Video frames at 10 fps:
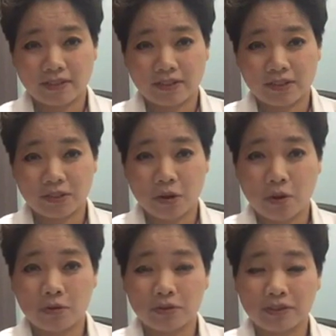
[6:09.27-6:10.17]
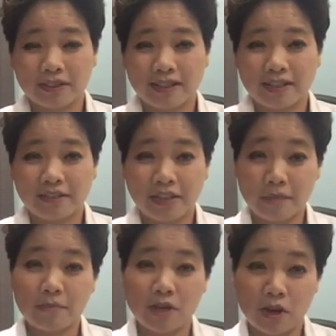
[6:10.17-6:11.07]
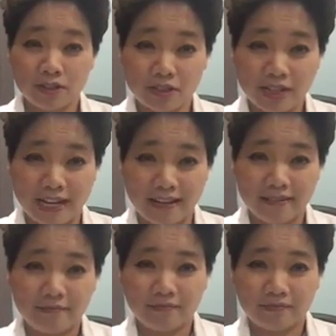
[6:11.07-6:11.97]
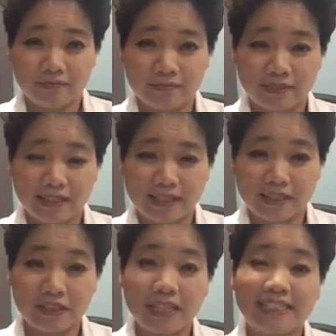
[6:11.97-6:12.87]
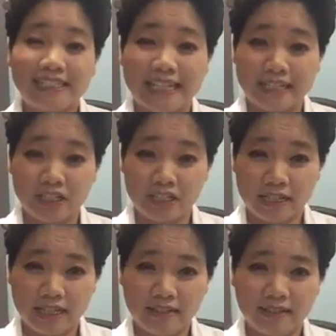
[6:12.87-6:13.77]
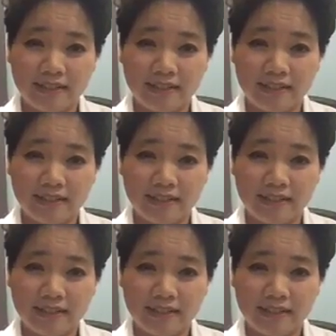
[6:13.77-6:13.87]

So think beyond today, think destiny,